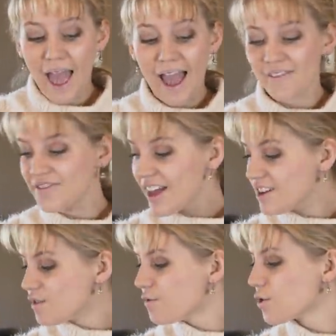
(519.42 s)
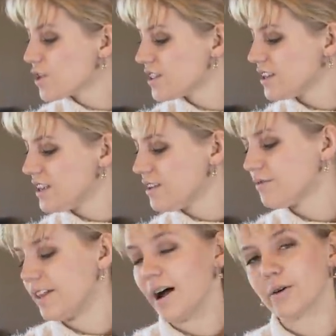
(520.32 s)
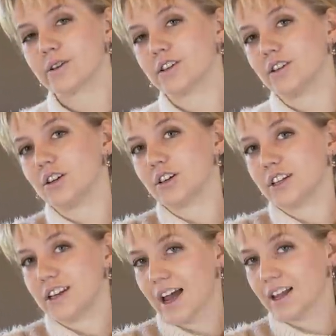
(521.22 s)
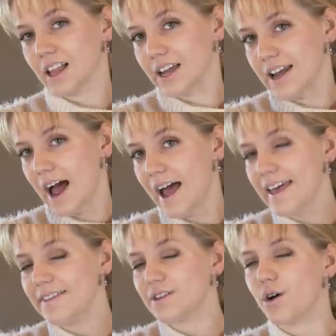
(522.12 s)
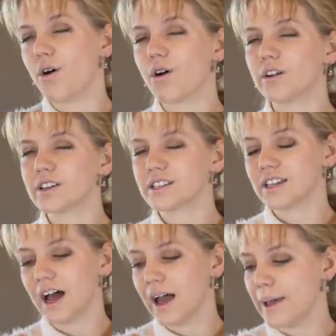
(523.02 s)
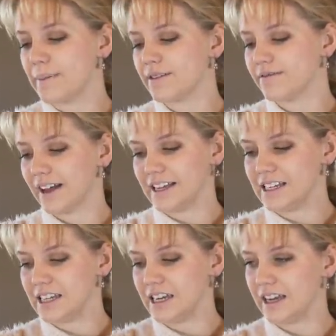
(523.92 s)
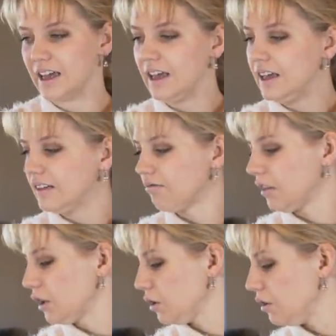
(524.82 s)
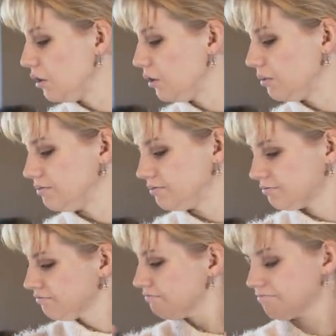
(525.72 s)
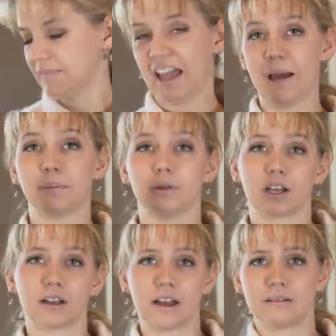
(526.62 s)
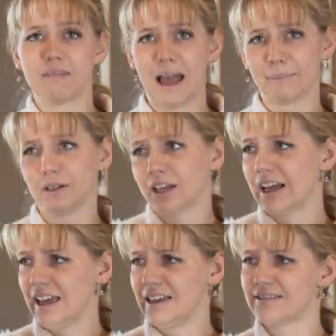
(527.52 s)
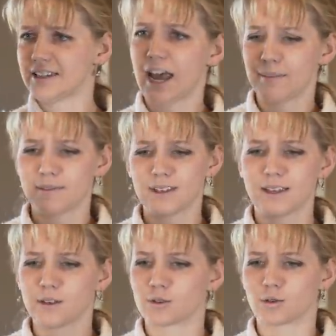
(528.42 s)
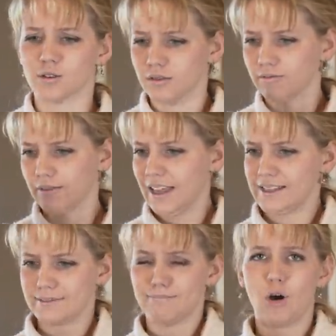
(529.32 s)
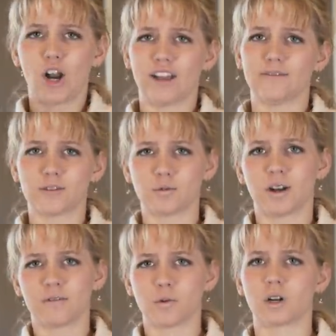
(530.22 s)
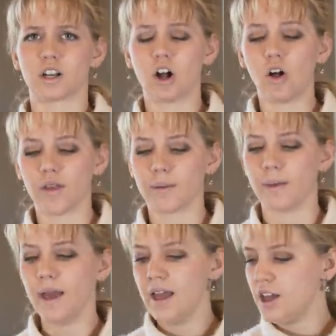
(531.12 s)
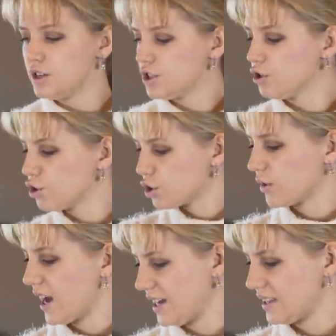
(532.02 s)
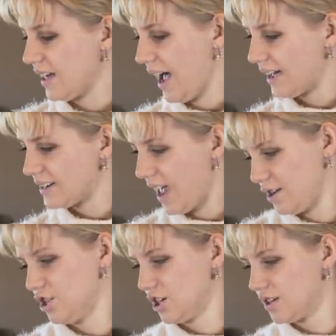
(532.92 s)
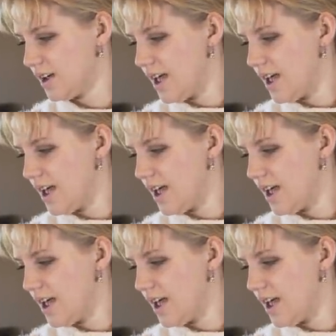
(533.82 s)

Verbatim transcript: And then for the flowers along the neckline, I had the hardest time finding little applique type things or lace motifs, whatever you want to call them, to create that edging.